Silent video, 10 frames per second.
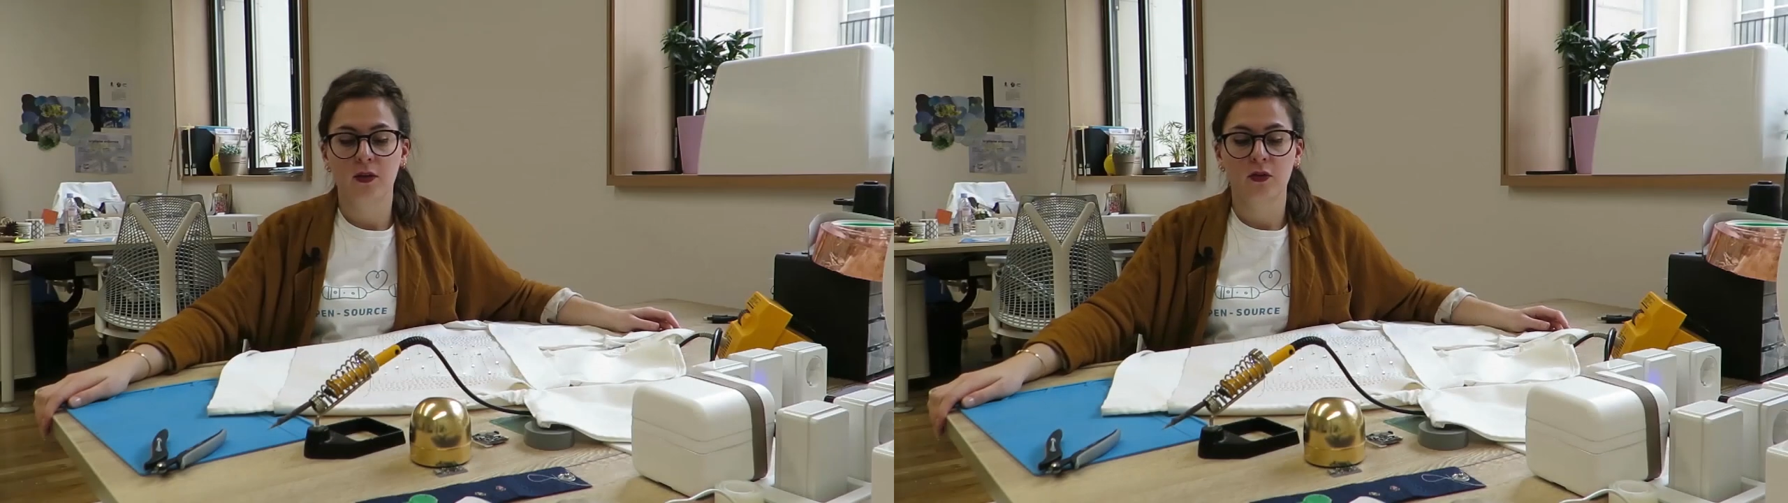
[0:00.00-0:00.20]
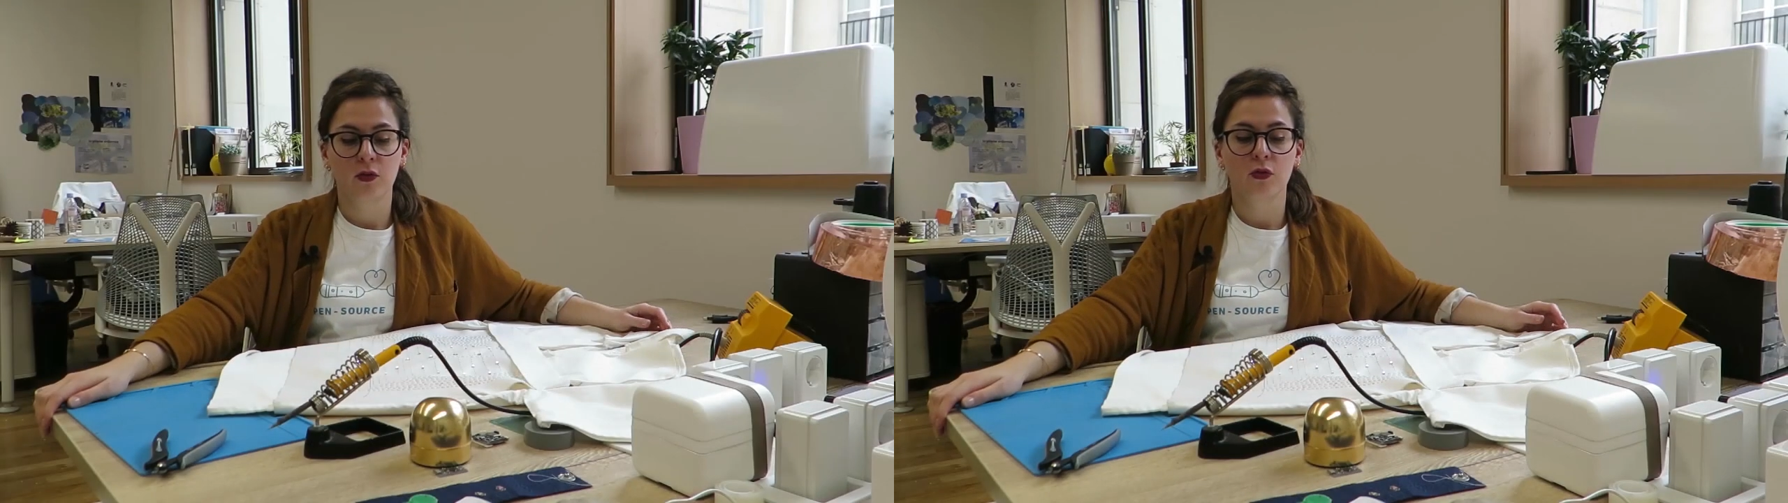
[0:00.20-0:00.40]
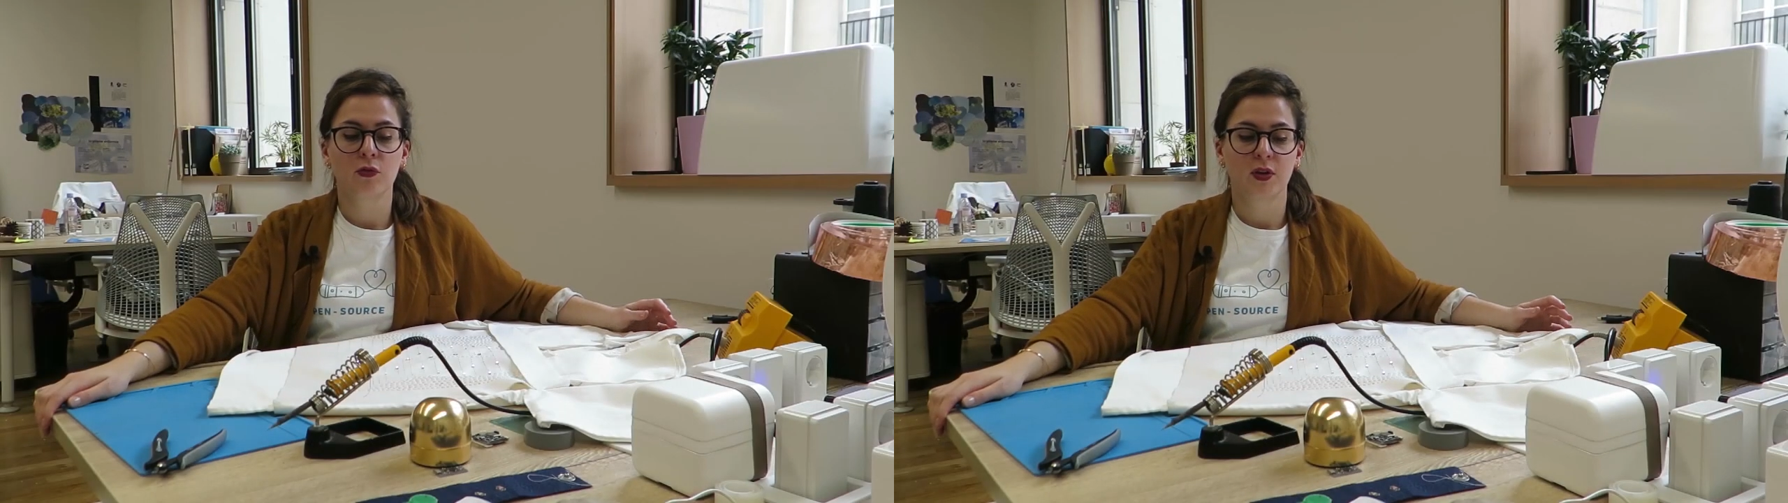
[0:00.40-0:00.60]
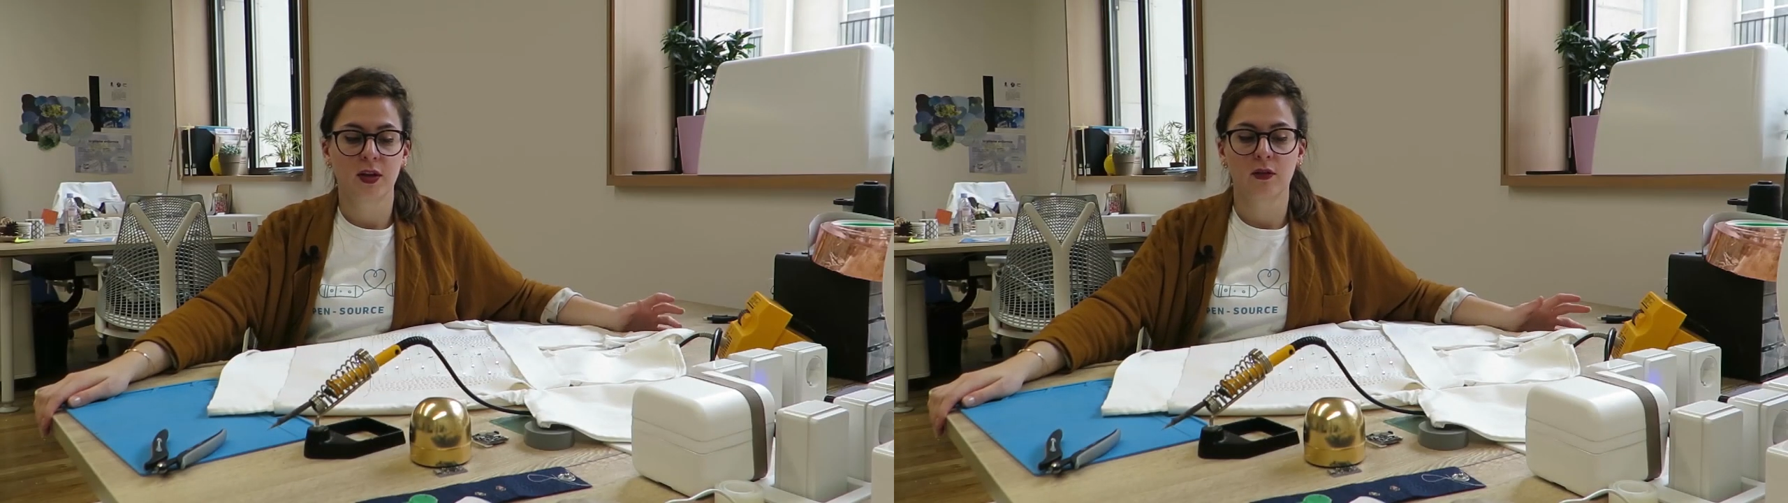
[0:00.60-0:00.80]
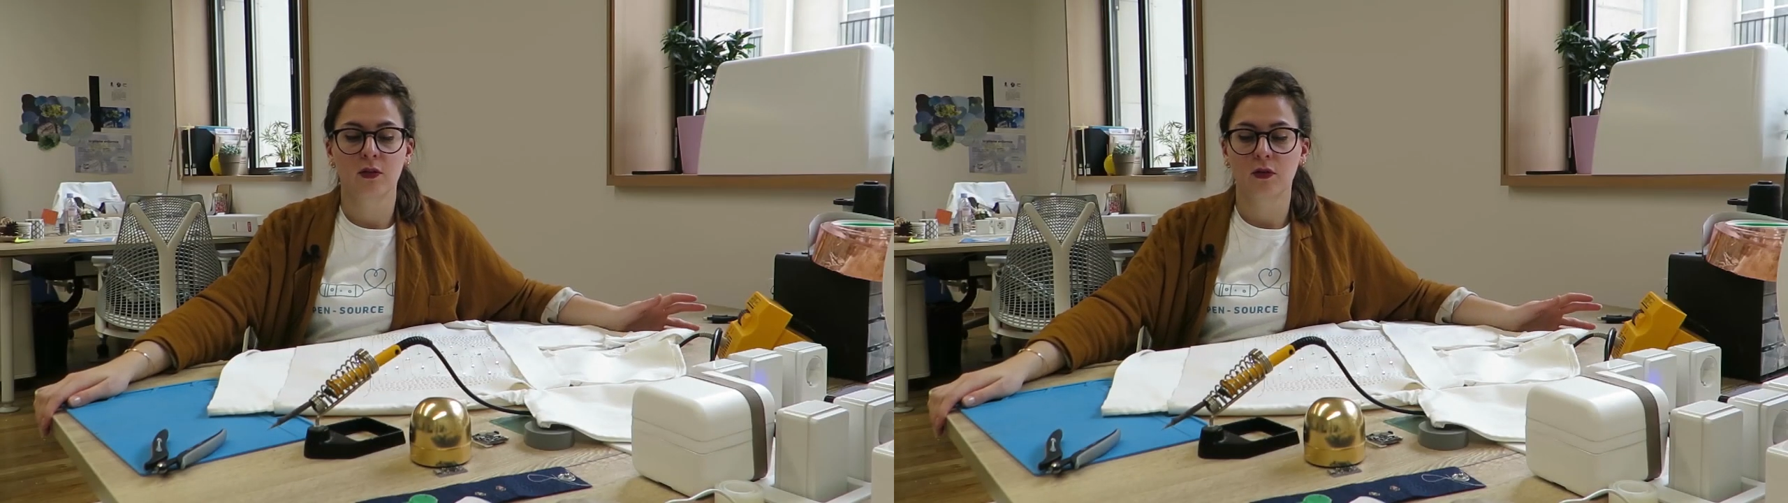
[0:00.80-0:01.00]
and you
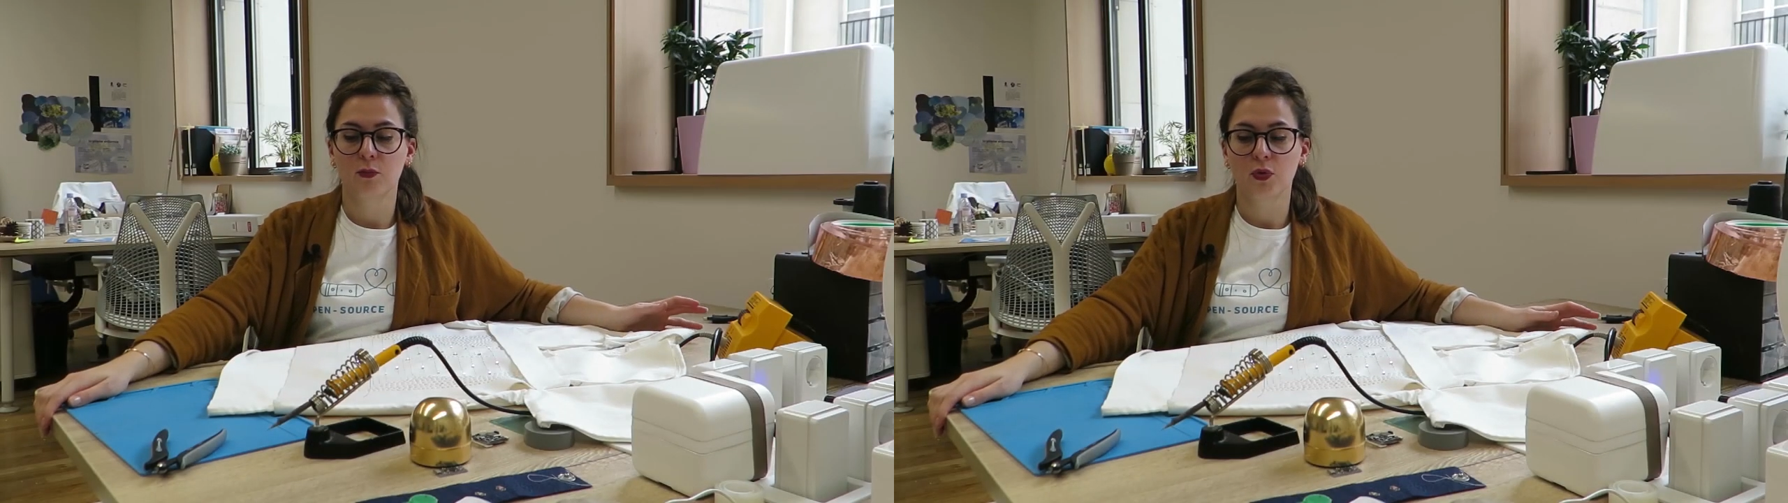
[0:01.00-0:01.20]
can